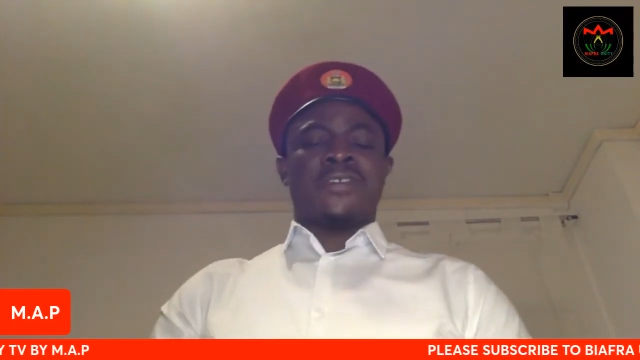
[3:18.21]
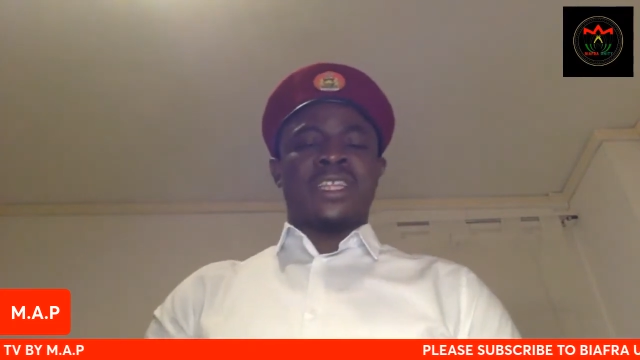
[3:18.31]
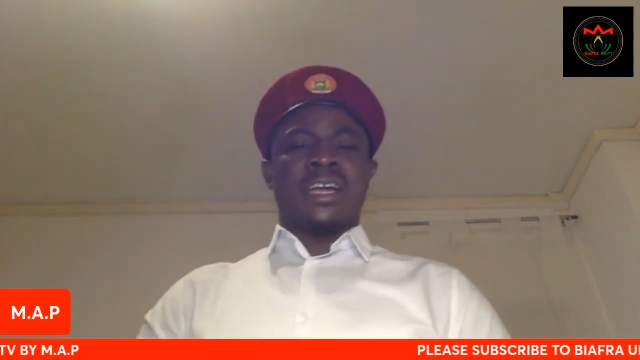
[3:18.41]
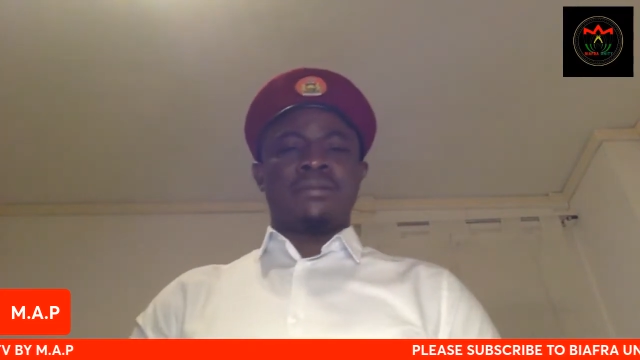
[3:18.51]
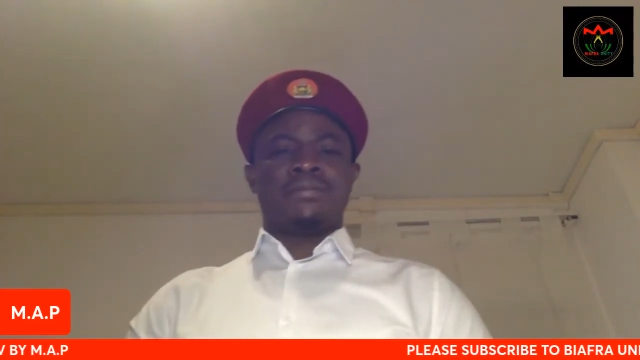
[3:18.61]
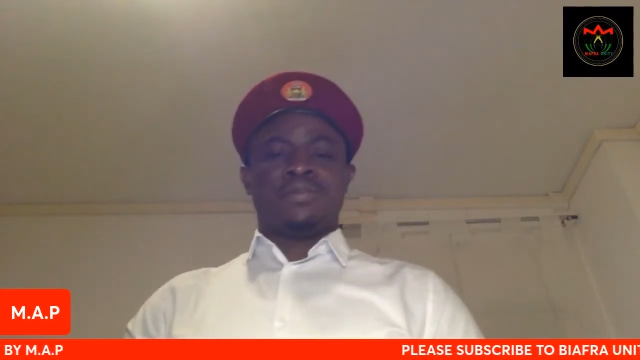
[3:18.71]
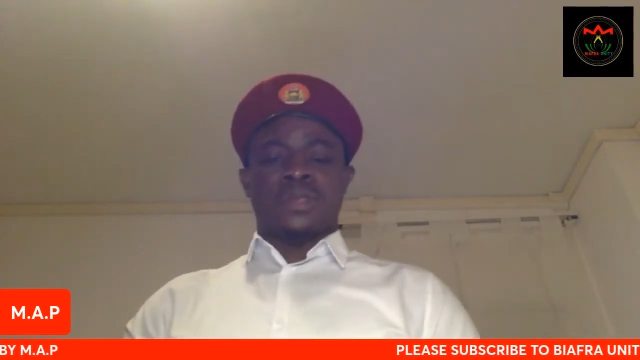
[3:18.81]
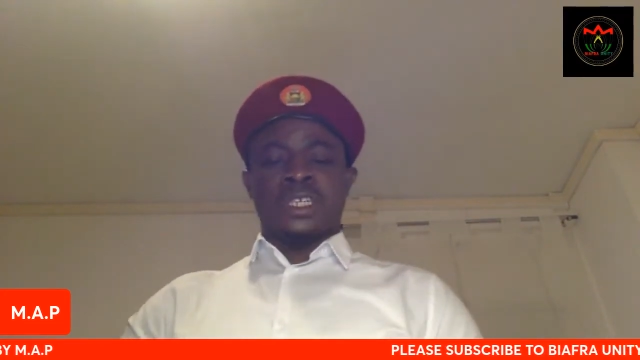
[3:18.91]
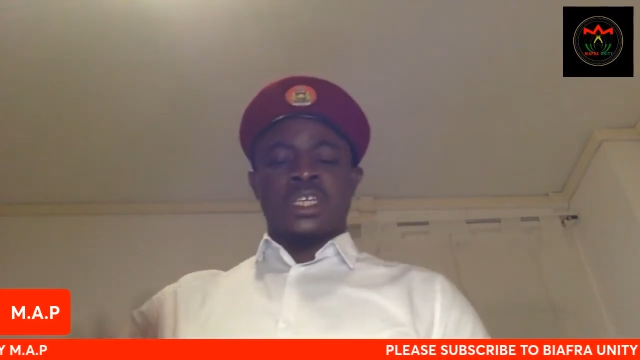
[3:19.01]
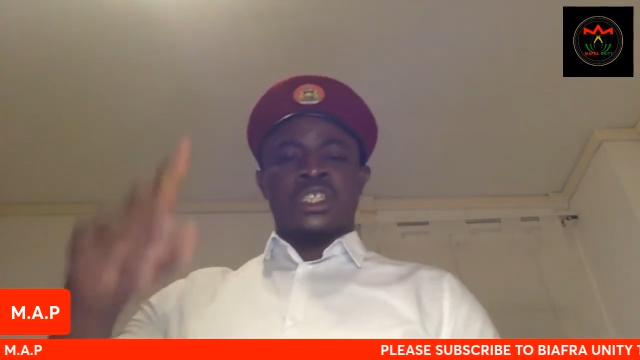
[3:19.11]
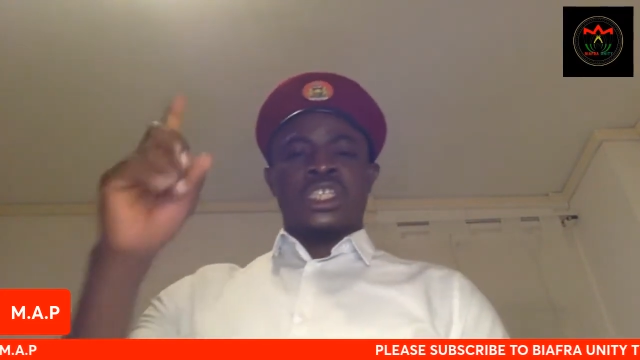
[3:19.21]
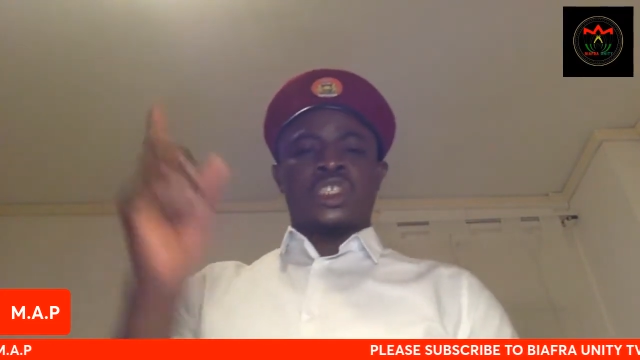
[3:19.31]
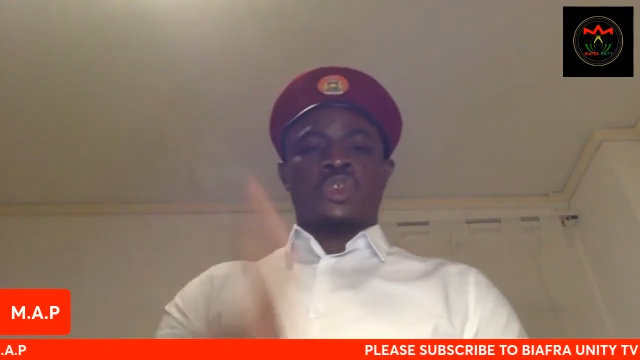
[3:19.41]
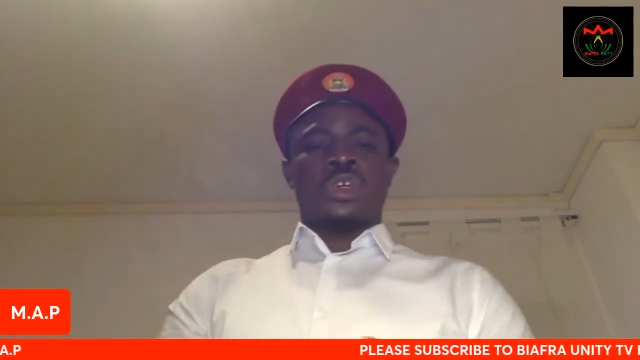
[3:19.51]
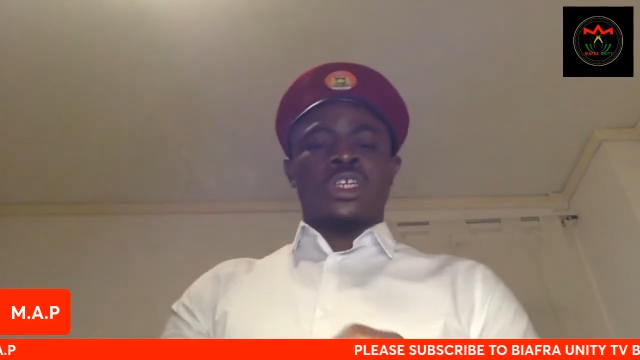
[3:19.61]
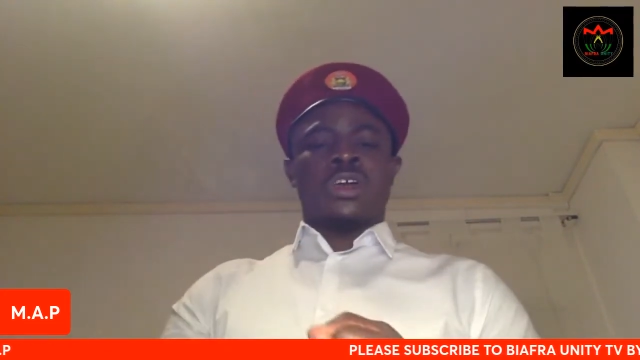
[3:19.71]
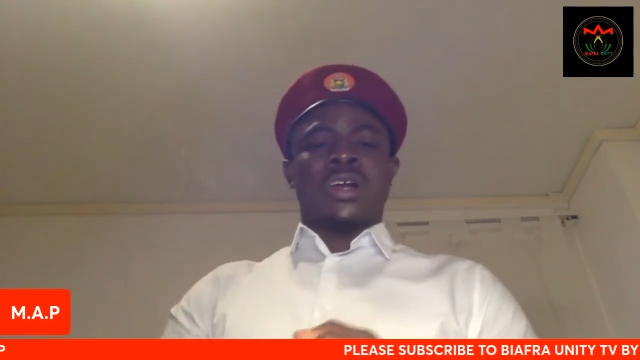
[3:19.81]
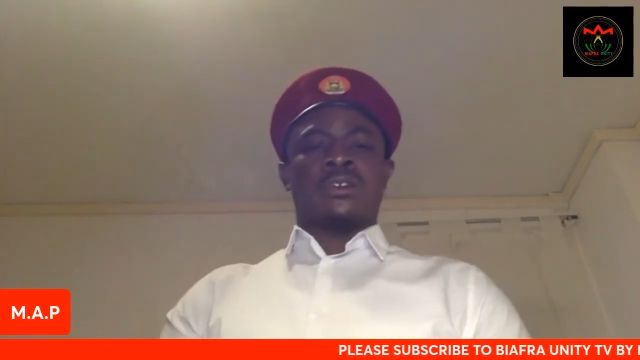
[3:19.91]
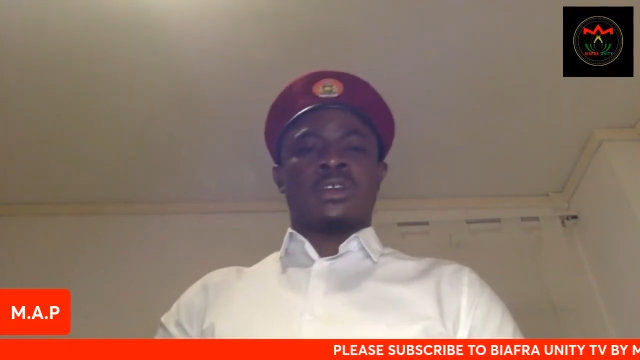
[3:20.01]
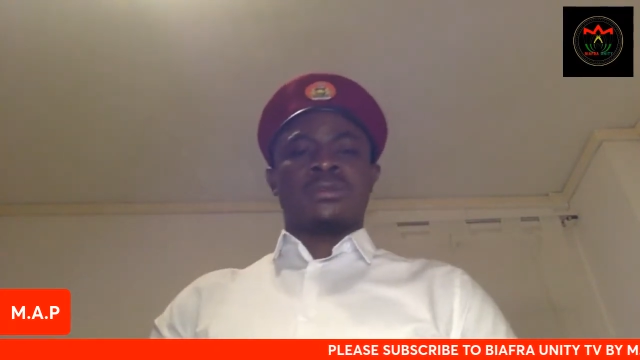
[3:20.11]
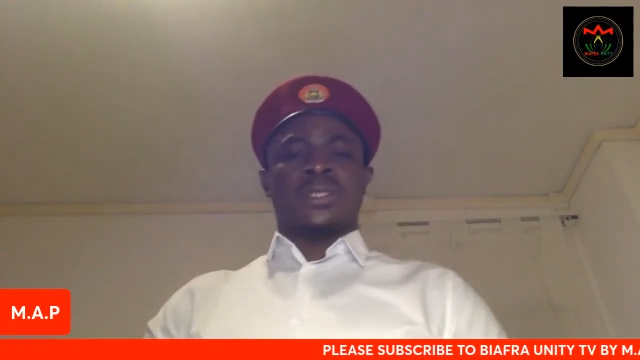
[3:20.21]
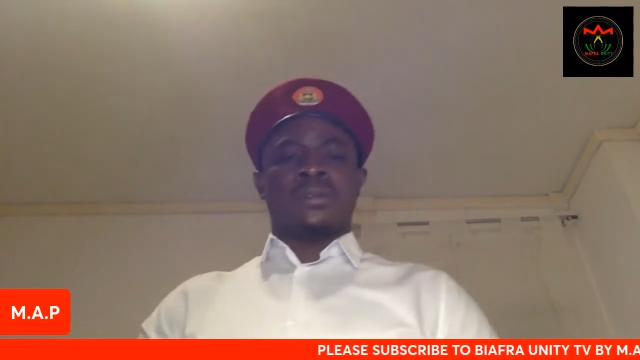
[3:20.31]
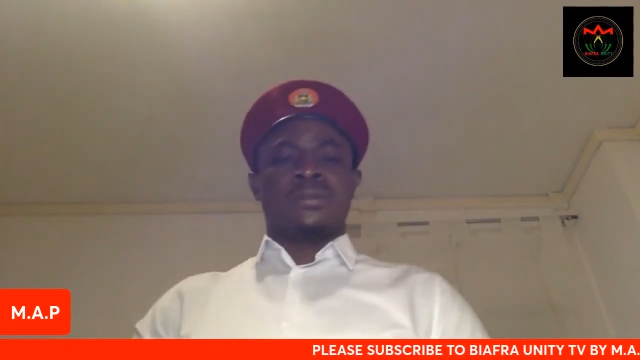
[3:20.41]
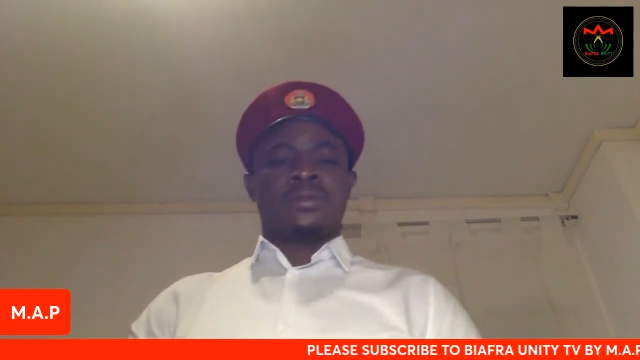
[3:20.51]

father, destroying our crops,